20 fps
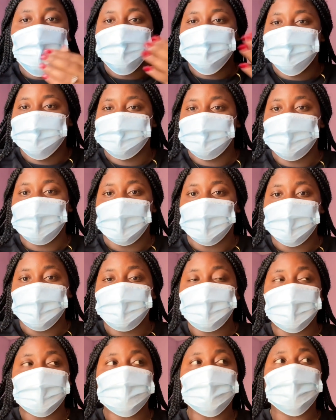it to be
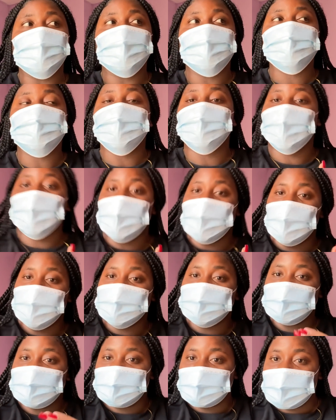professional, so me ask
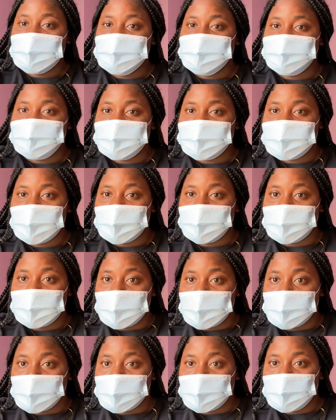Jason to take
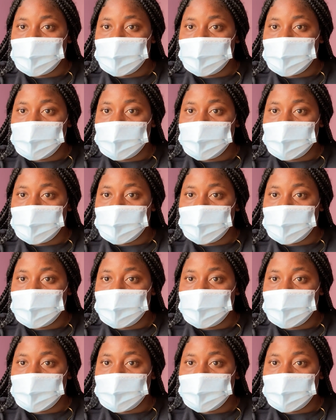them.